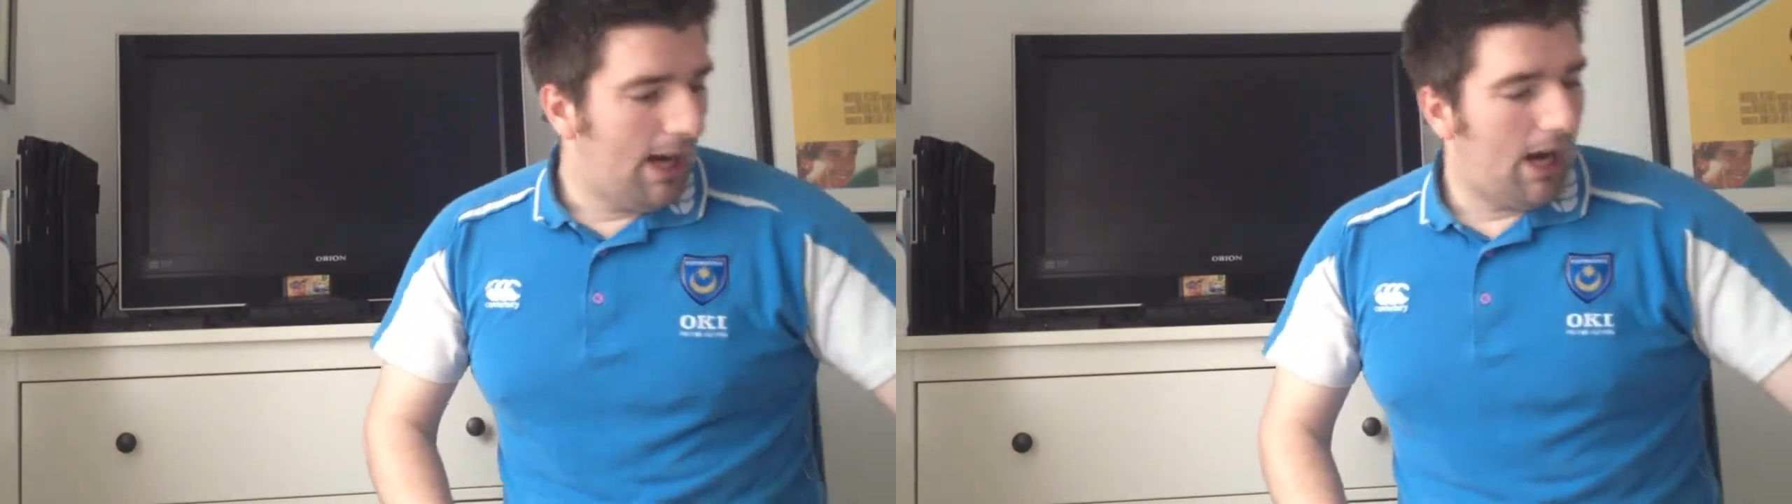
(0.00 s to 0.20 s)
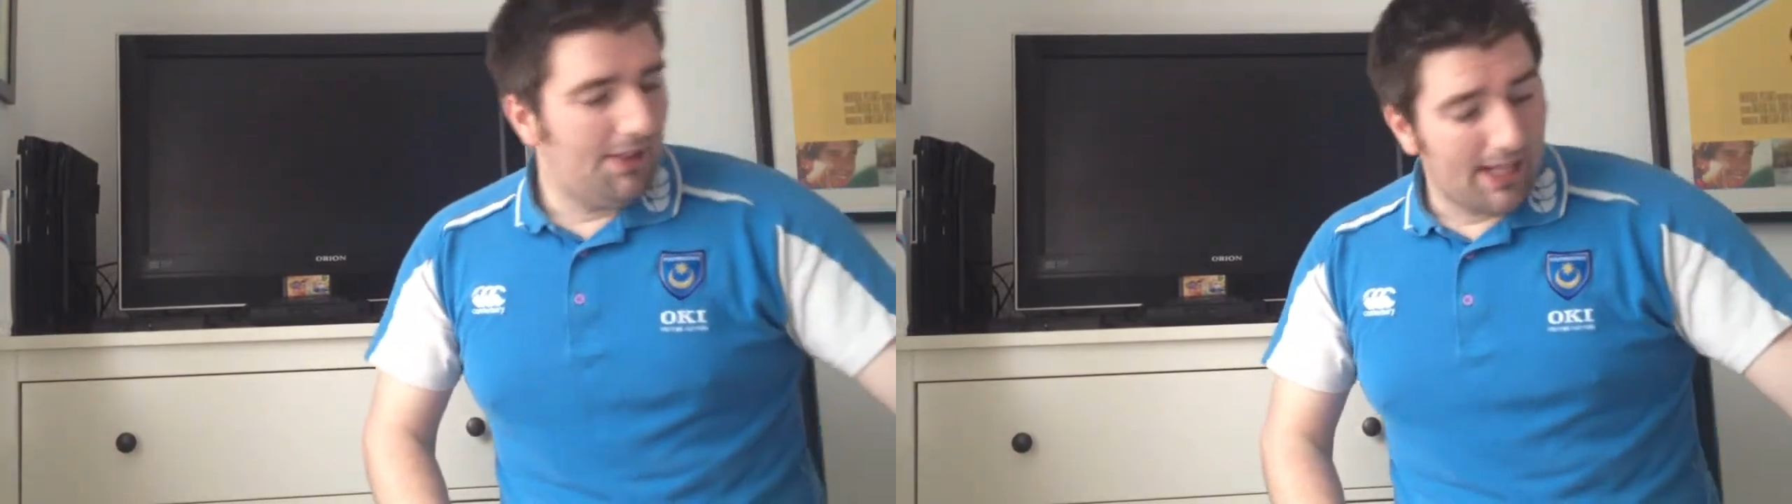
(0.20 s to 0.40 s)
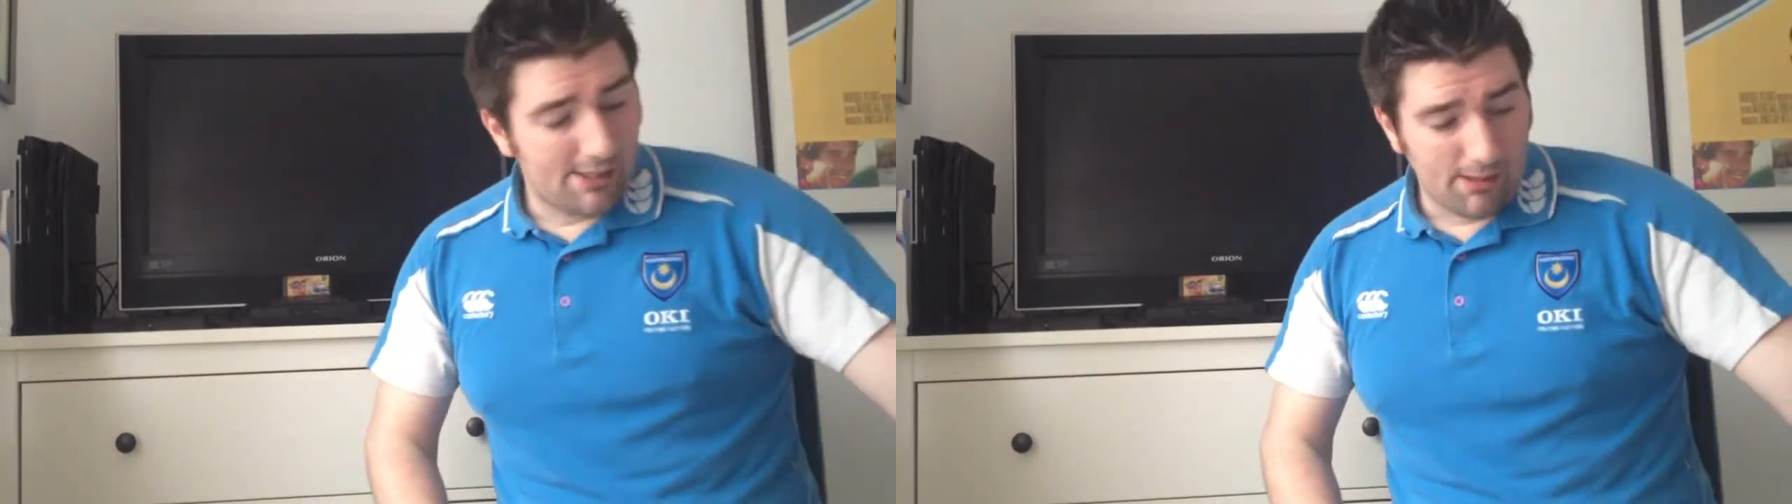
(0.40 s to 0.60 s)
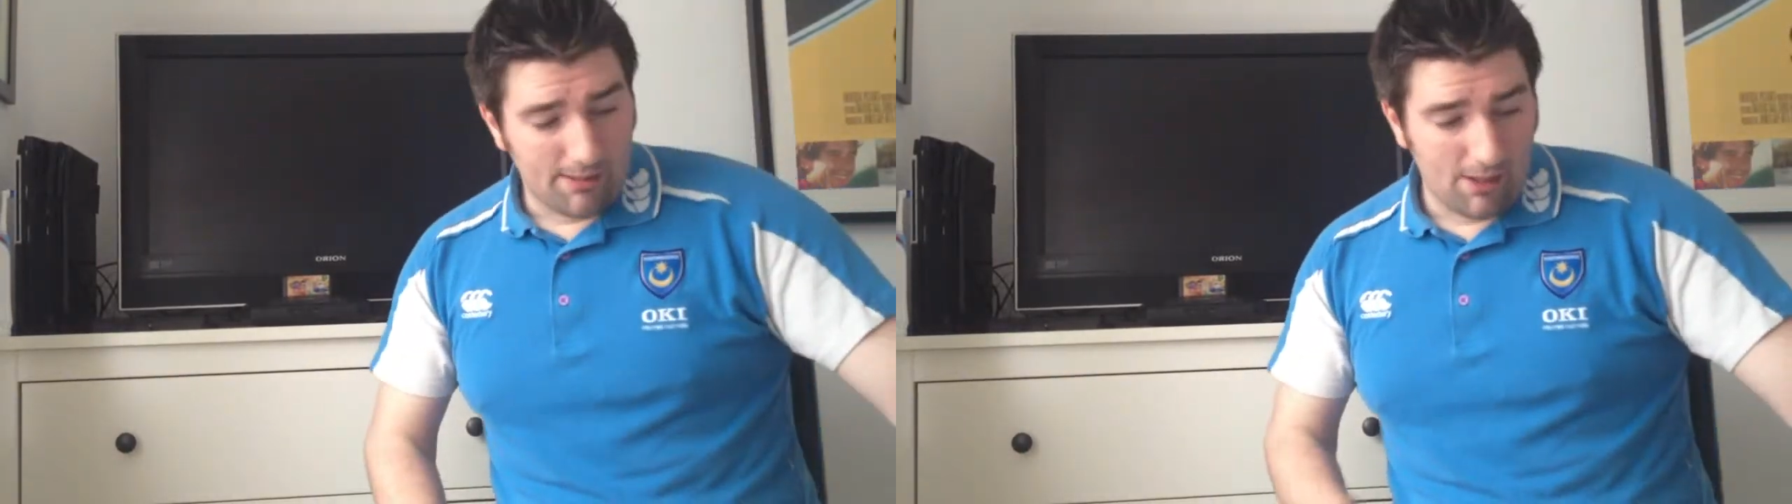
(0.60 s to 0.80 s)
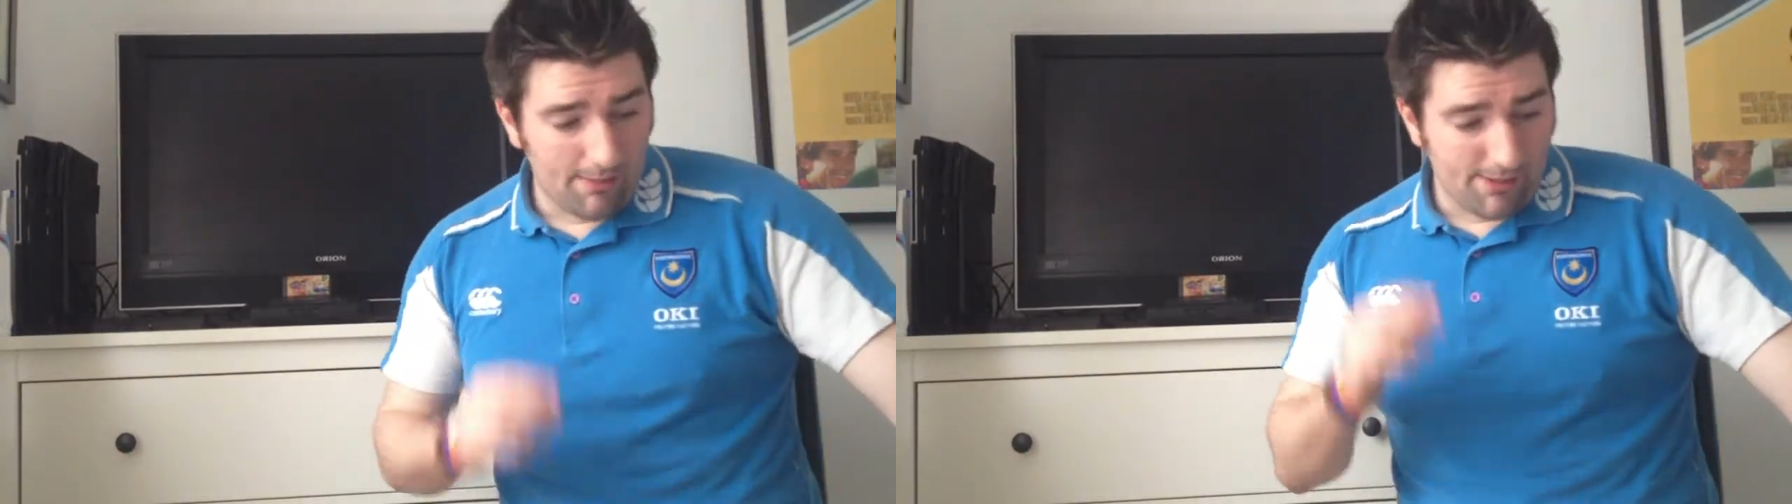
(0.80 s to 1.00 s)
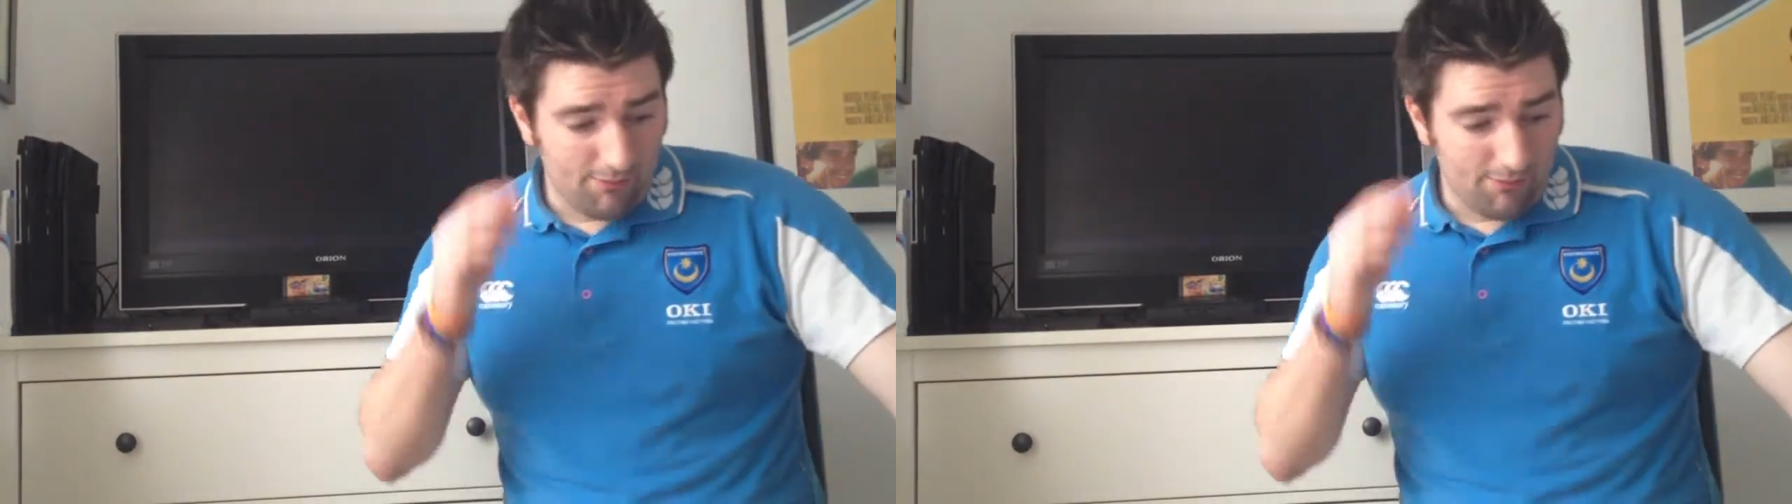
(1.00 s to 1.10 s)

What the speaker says: Next one I was